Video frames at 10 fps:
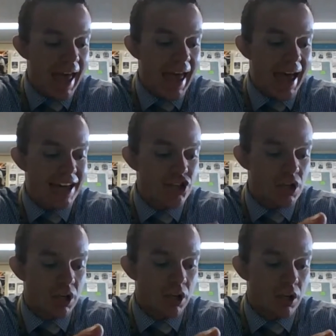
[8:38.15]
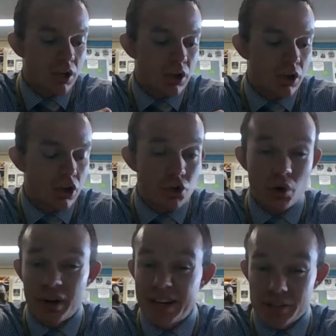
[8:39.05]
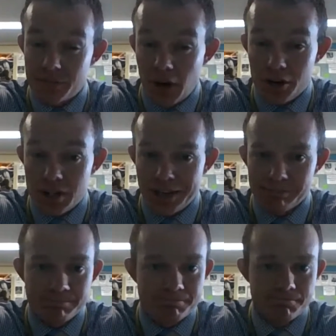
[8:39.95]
And you are going to get as far as you can.